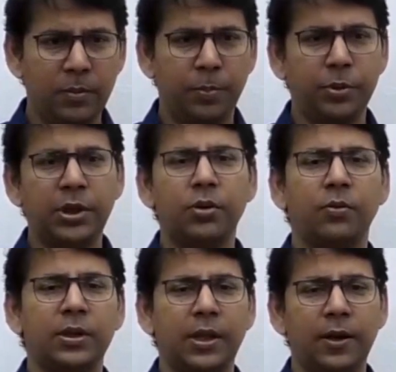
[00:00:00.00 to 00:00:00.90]
We put it
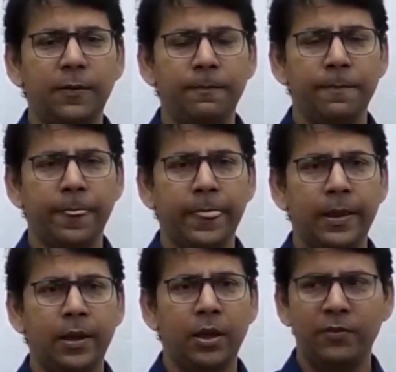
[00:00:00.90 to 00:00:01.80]
over there.
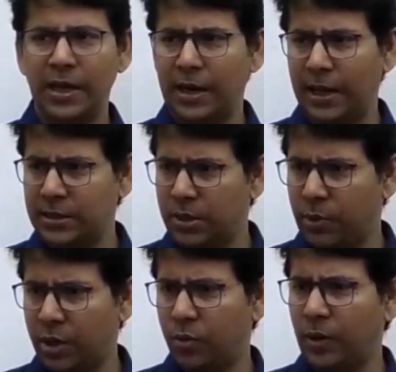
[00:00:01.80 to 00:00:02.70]
We analyzed the
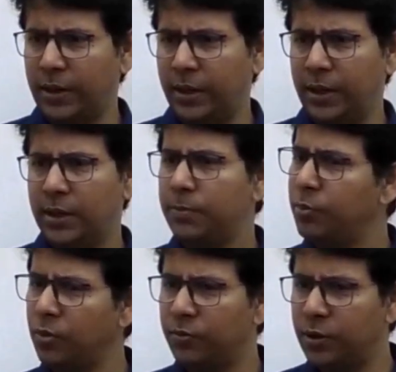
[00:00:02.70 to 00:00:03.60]
water quality, it
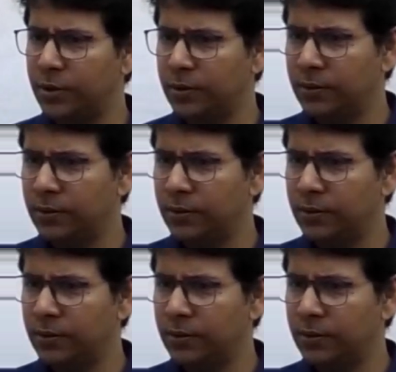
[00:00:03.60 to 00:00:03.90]
improved.